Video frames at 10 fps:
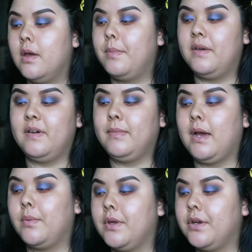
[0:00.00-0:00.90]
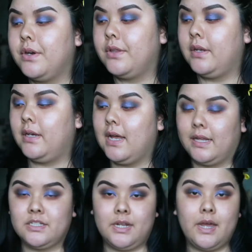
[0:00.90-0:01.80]
But if I'm not with her, then yeah,
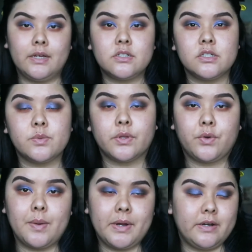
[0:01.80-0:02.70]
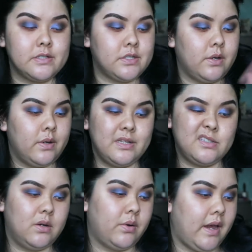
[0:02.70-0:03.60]
like today, she's with her grandparents, so
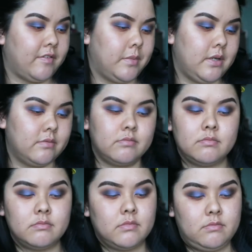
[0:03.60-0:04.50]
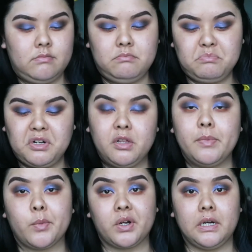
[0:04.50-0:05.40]
it's okay for me to put a little
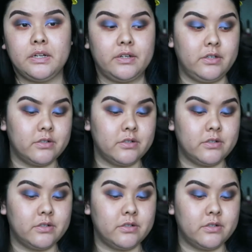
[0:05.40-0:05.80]
bit more color than